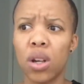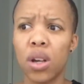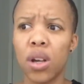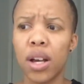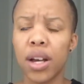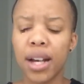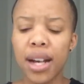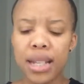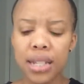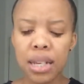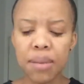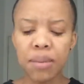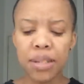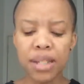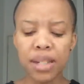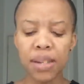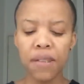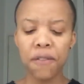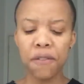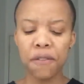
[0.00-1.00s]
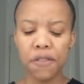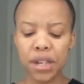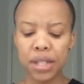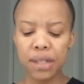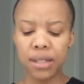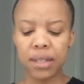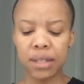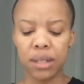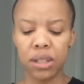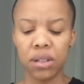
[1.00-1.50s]
Guys, I'm sitting front
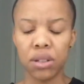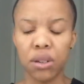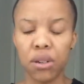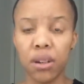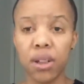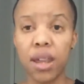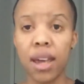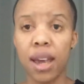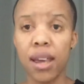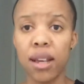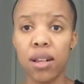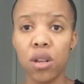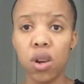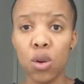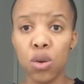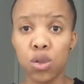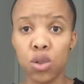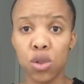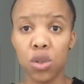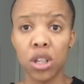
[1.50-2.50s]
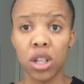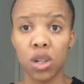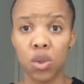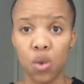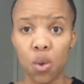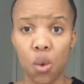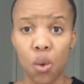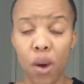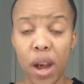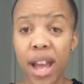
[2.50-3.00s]
seat, okay, close to the
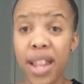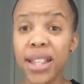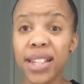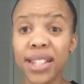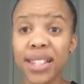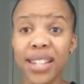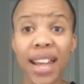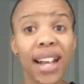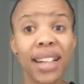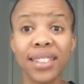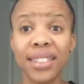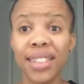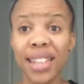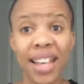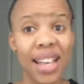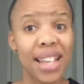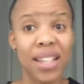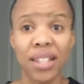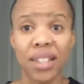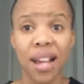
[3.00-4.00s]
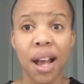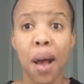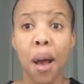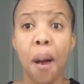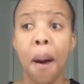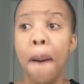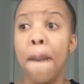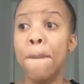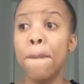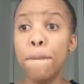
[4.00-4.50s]
door, and this taxi is
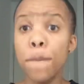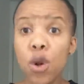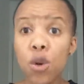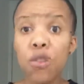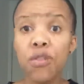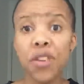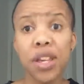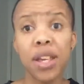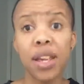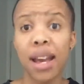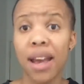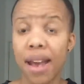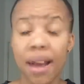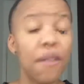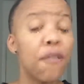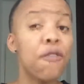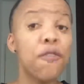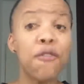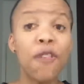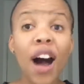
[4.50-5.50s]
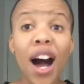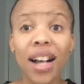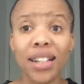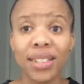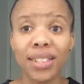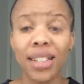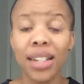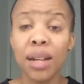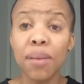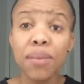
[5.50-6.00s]
moving
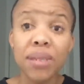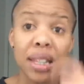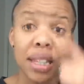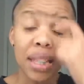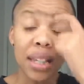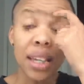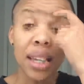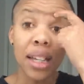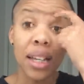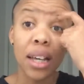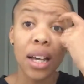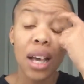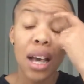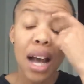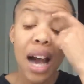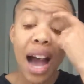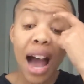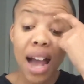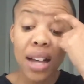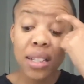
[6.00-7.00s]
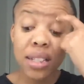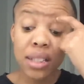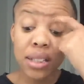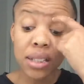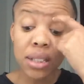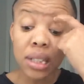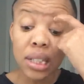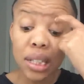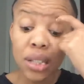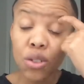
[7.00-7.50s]
fast, and I'm thinking, I just
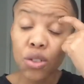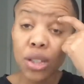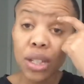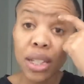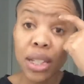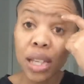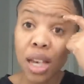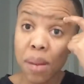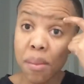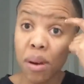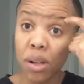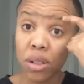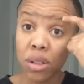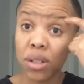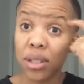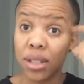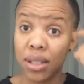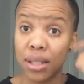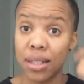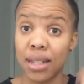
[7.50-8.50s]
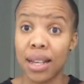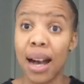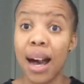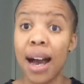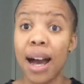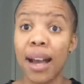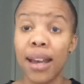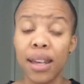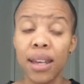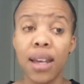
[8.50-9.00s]
literally came out to this
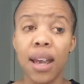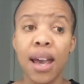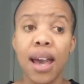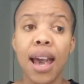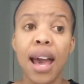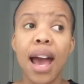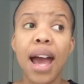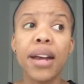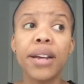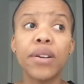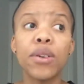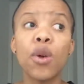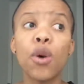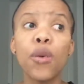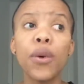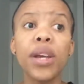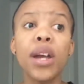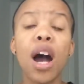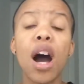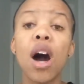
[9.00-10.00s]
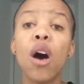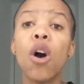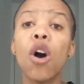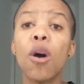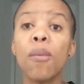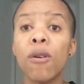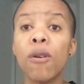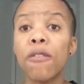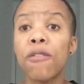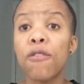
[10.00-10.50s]
guy, and knowing how
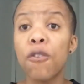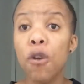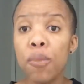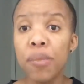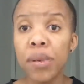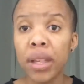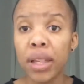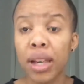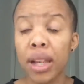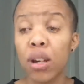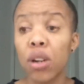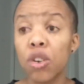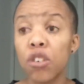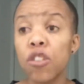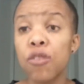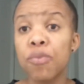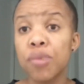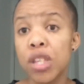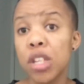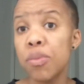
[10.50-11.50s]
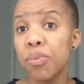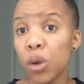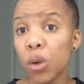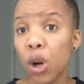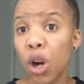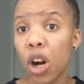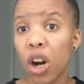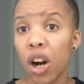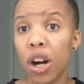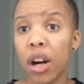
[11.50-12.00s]
homophobic a lot of
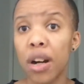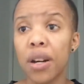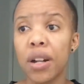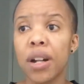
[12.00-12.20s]
people are,